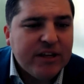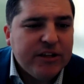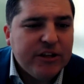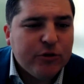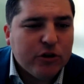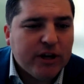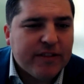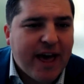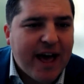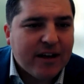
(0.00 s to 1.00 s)
You look
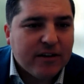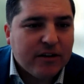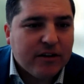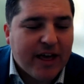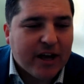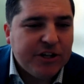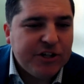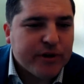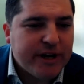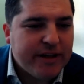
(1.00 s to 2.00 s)
at that
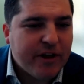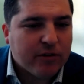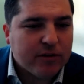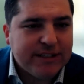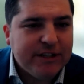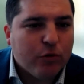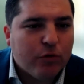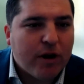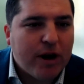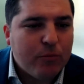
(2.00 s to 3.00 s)
country and their legal
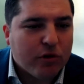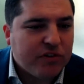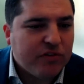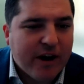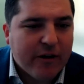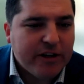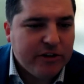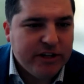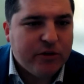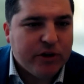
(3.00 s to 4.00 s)
framework is very
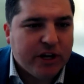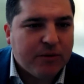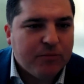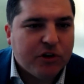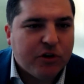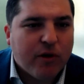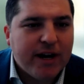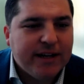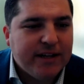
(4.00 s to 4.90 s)
unique when it comes to credit.